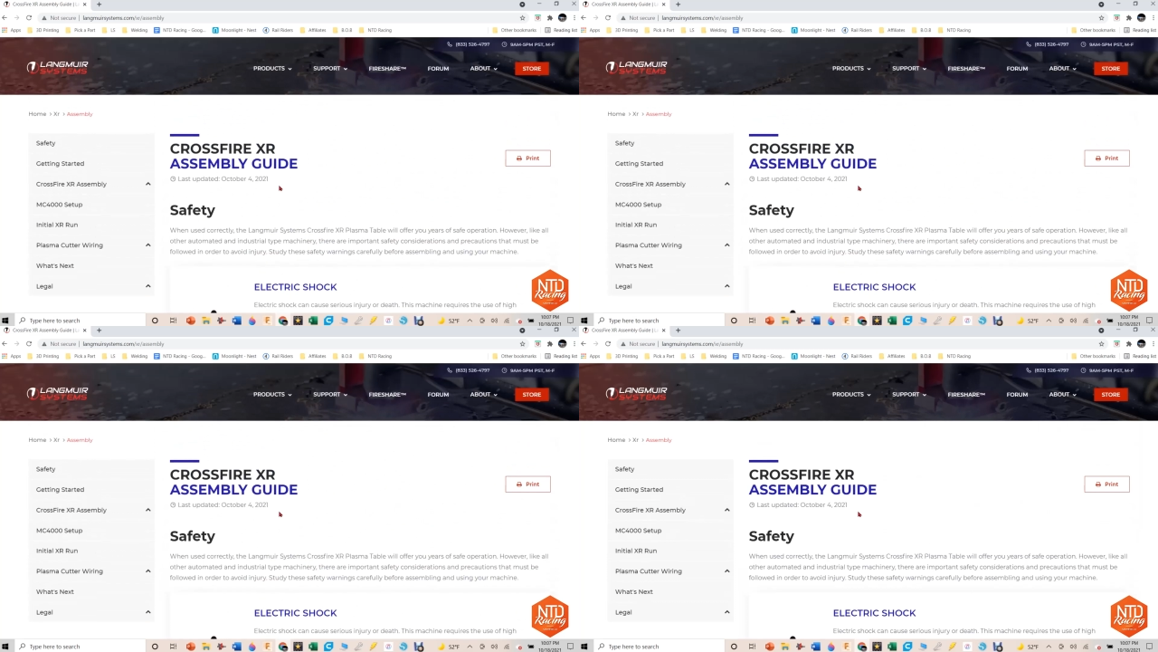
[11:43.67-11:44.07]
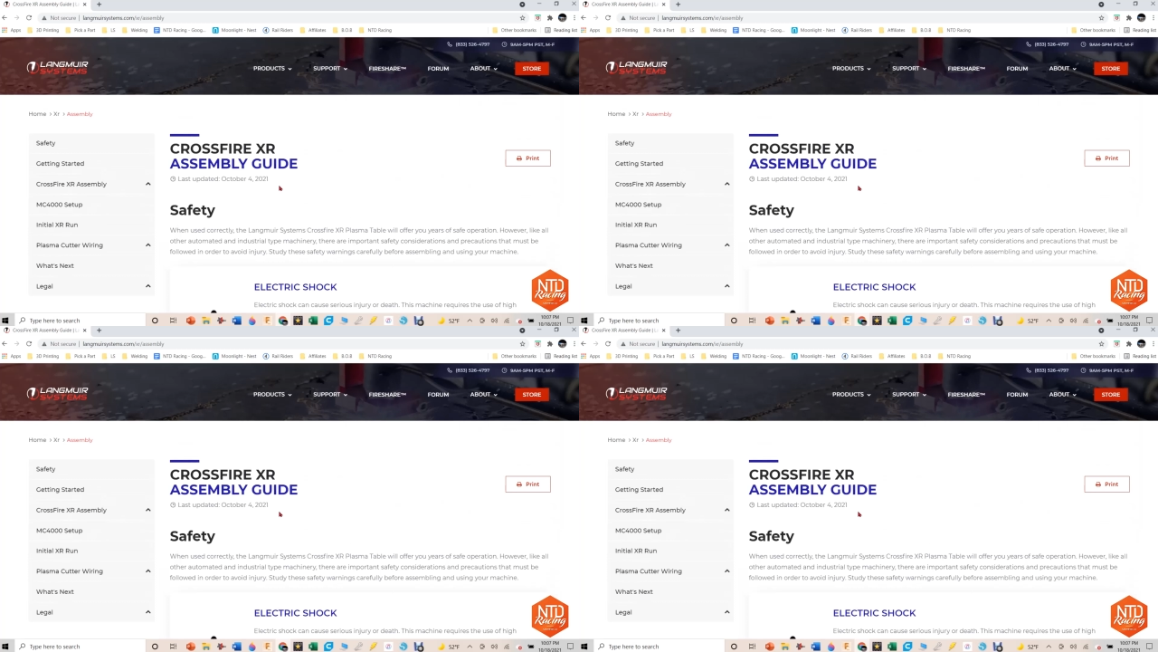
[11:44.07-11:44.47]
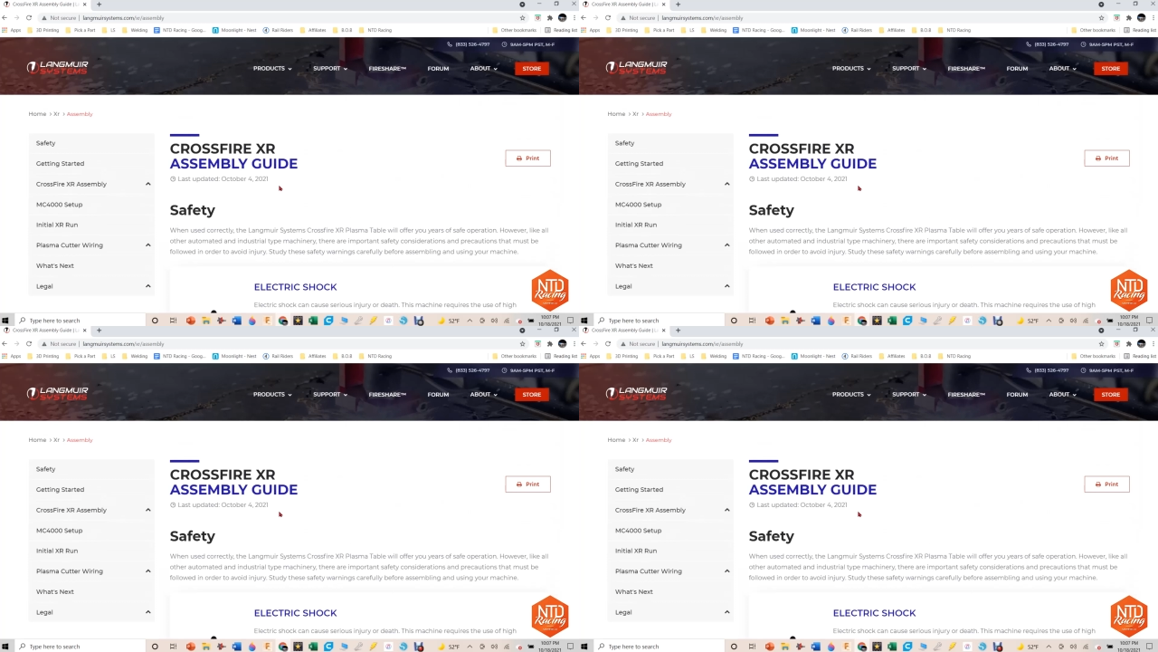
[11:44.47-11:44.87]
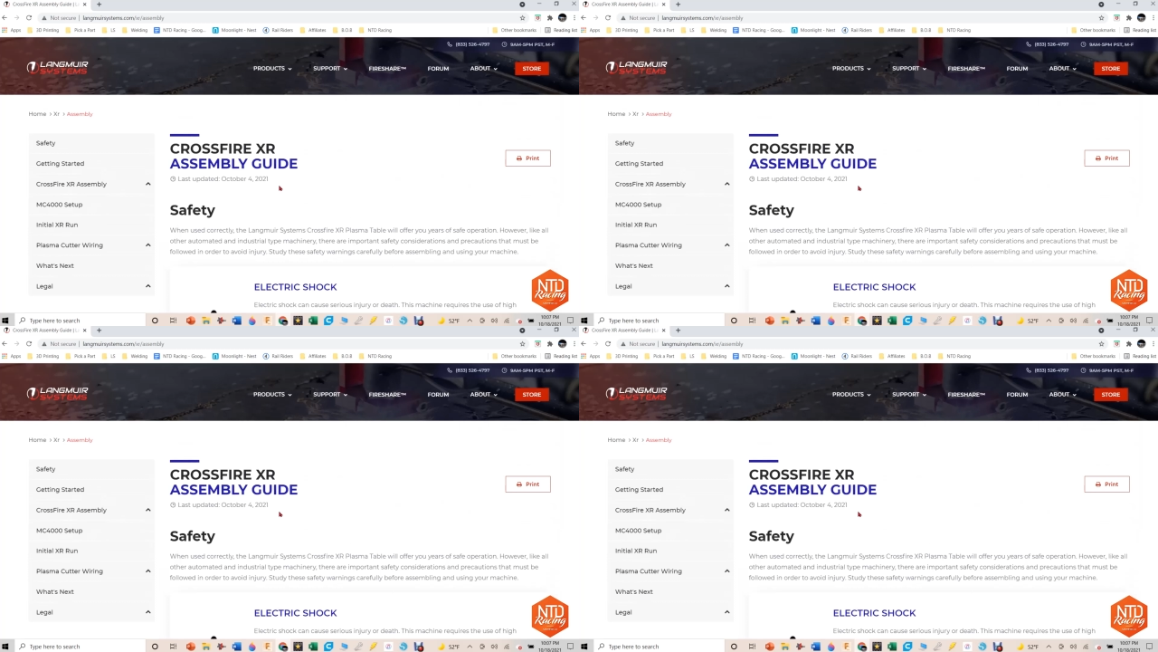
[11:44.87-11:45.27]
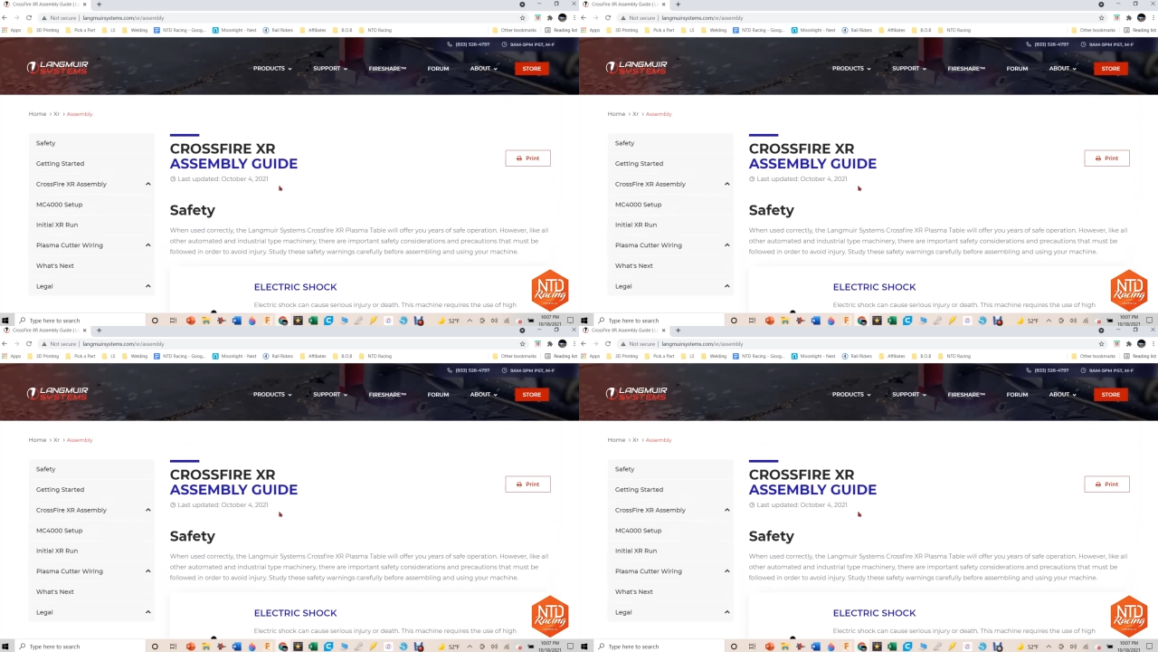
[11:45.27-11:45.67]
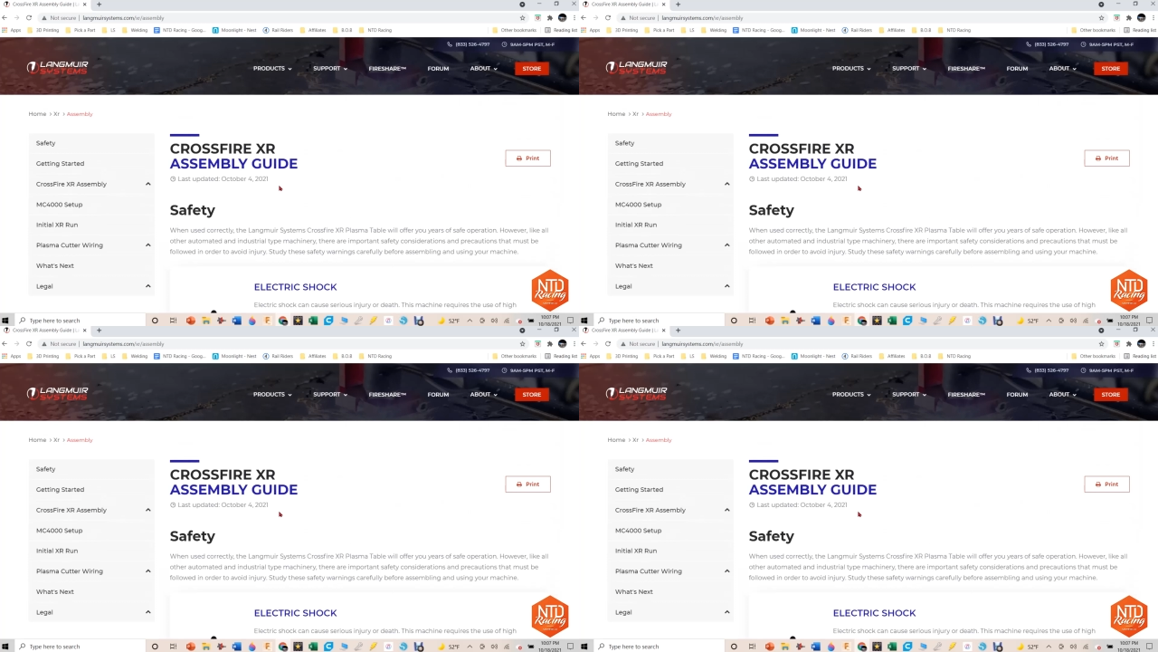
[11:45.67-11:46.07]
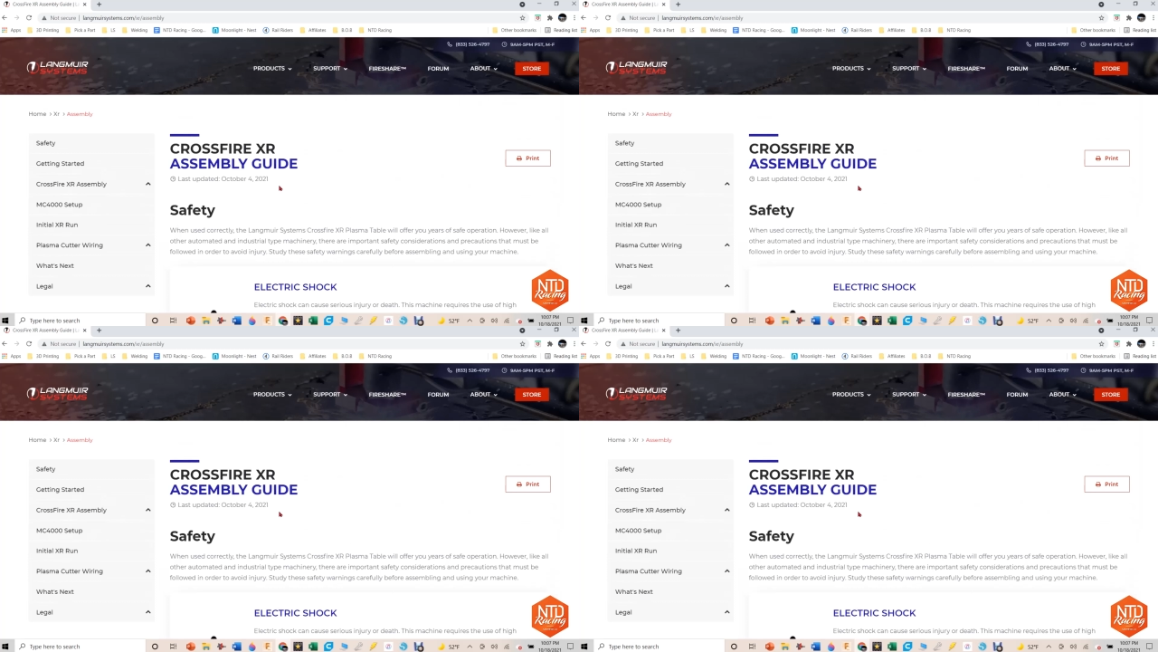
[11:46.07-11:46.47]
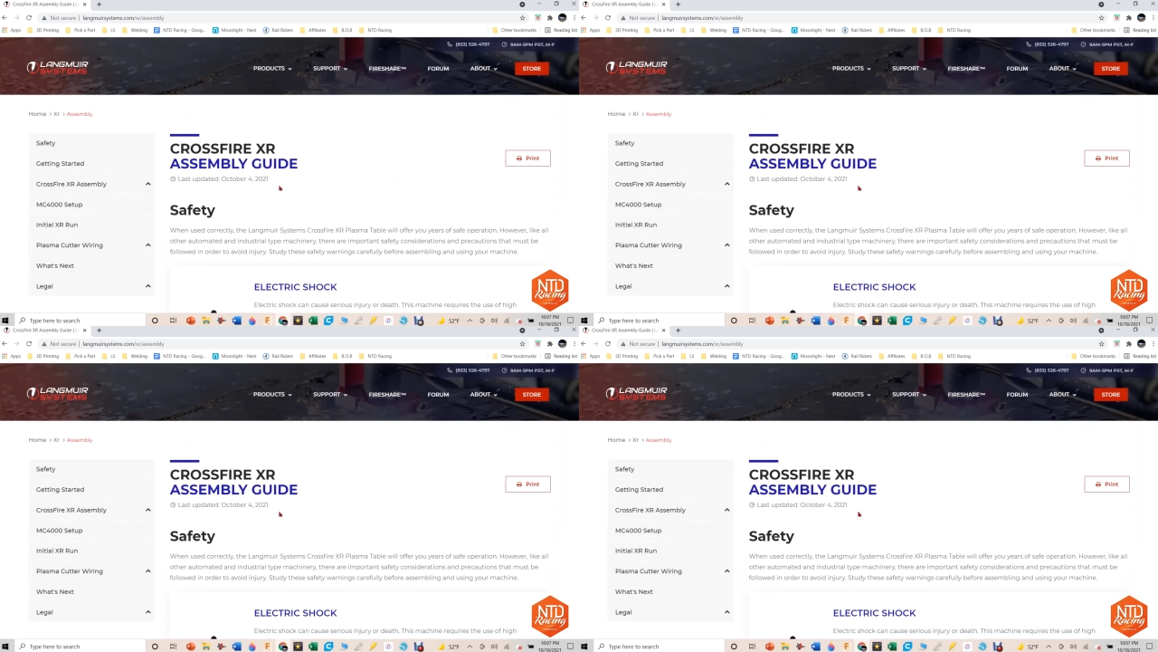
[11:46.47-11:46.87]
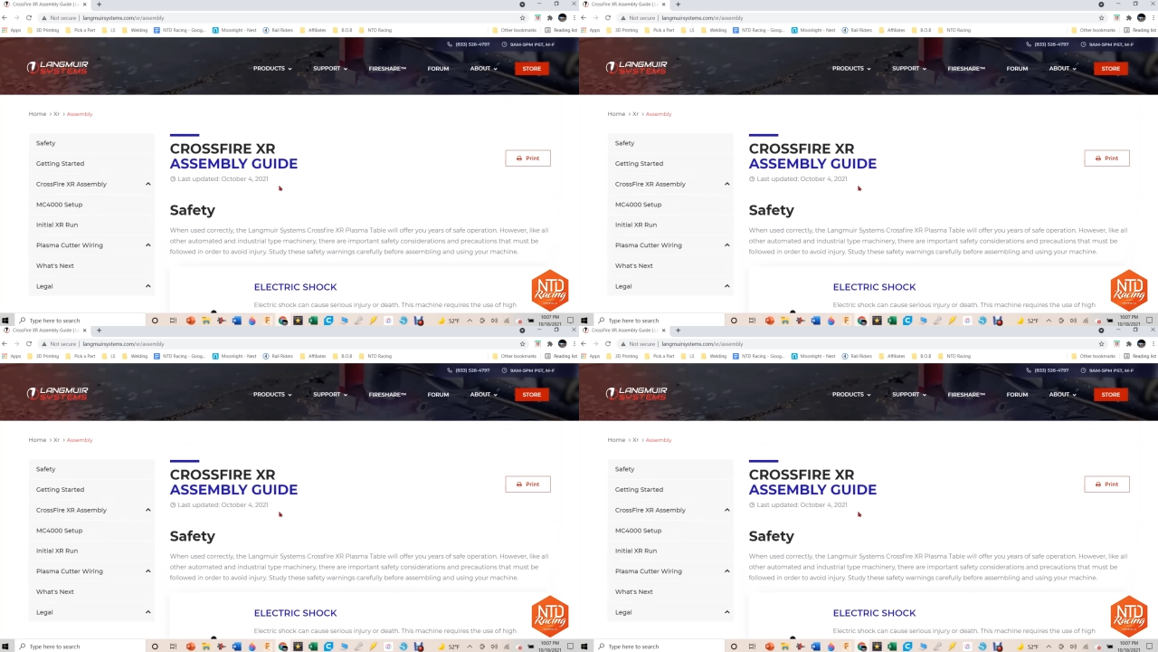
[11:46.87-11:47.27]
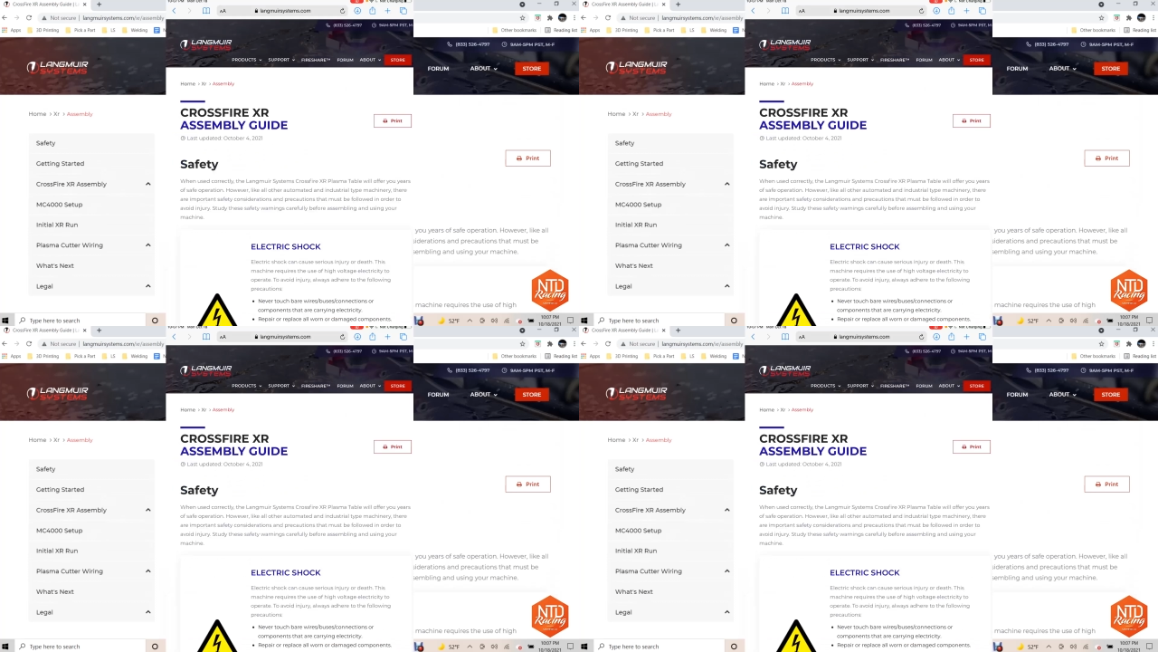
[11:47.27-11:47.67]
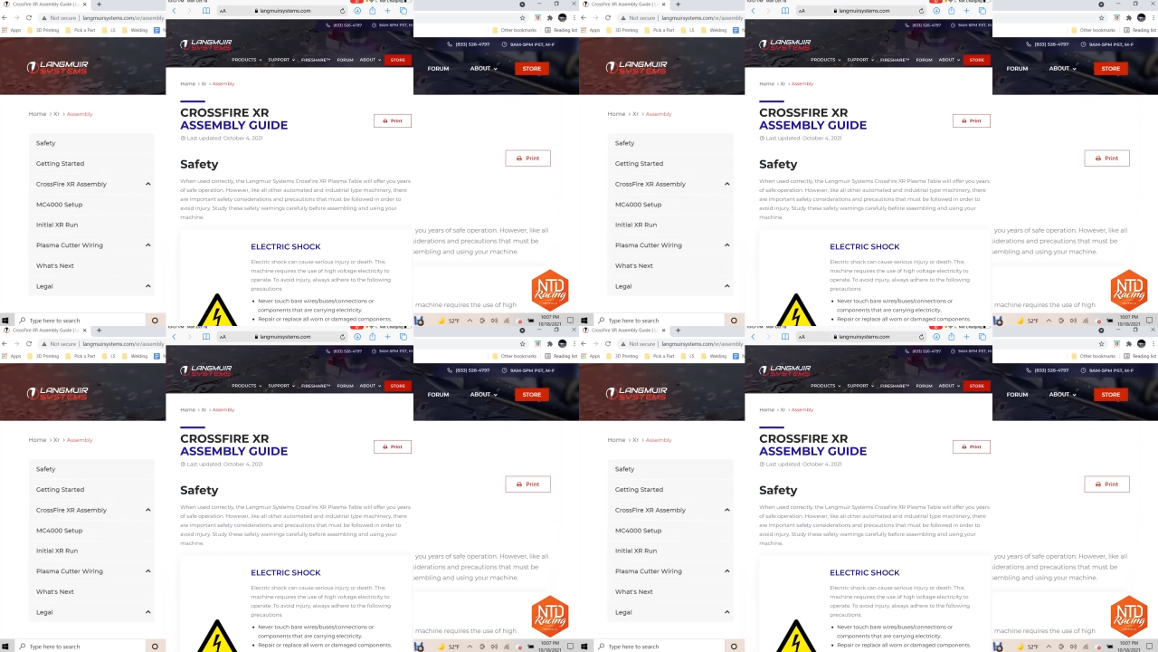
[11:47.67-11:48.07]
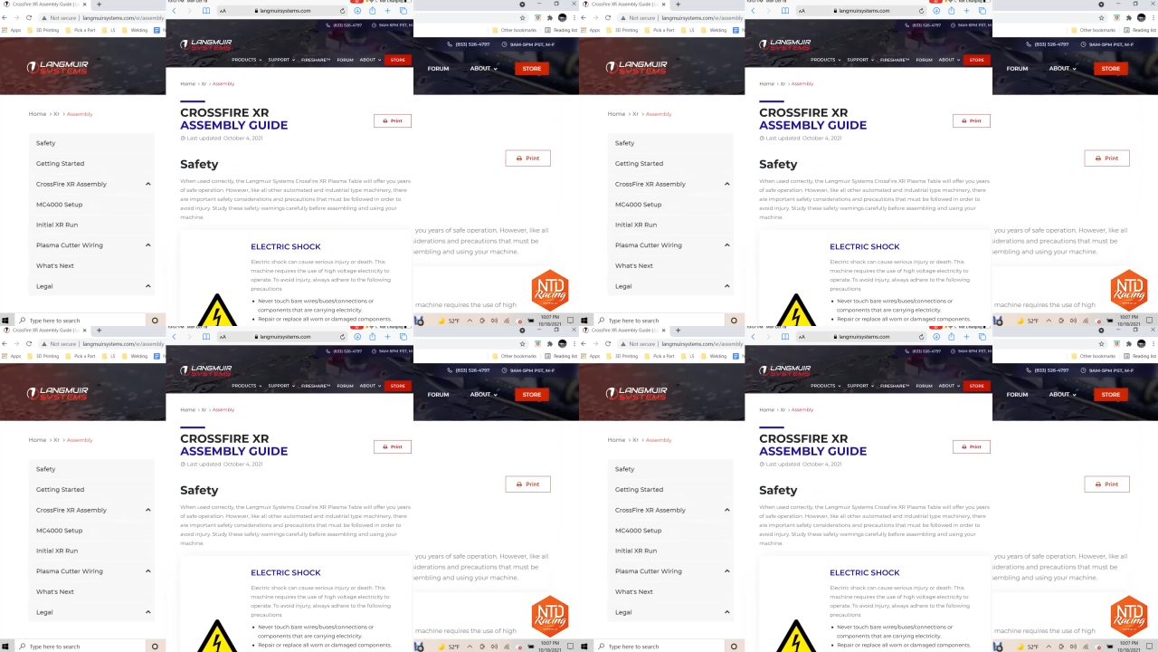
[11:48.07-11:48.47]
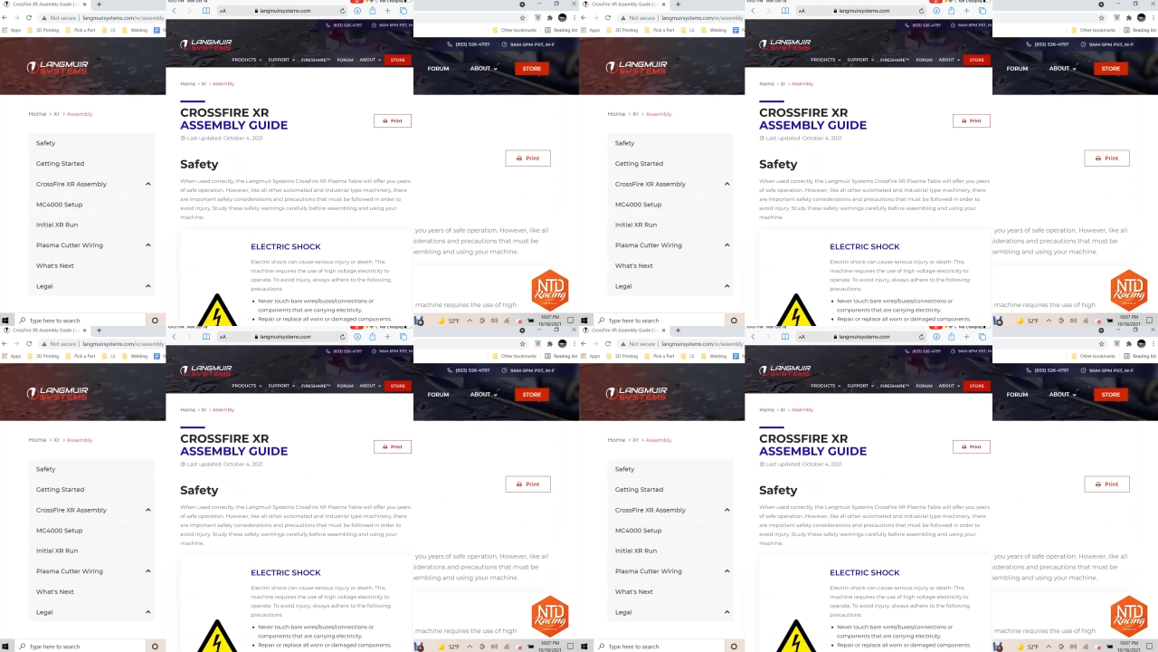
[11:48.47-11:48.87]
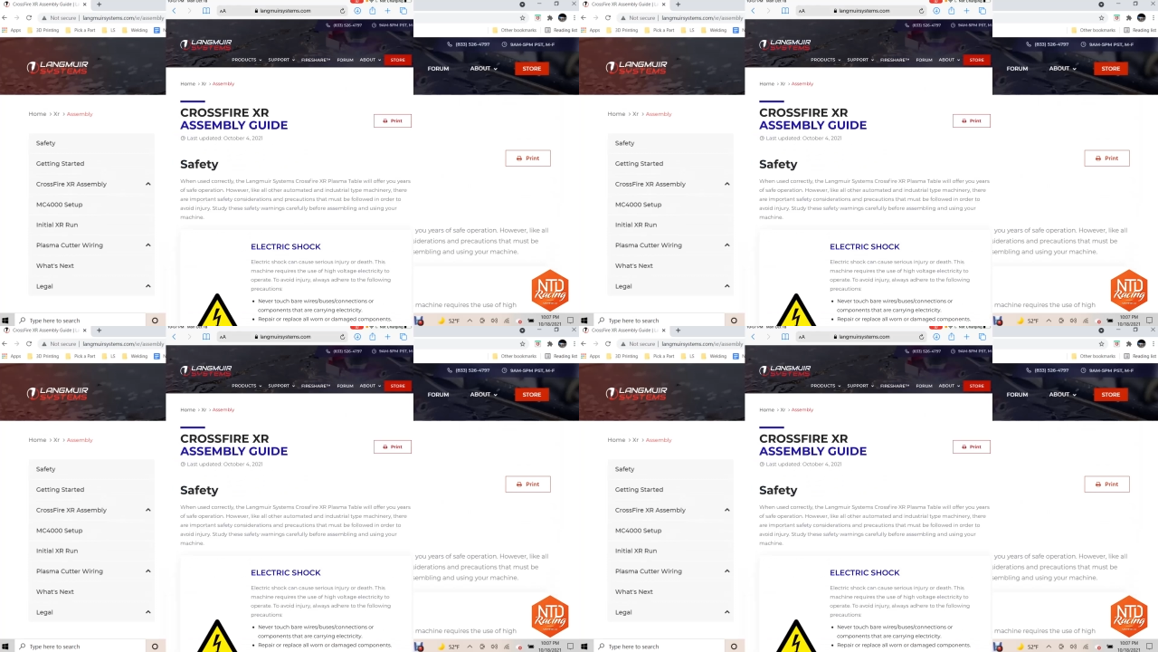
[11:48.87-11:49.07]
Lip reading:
[unreadable: no face in view]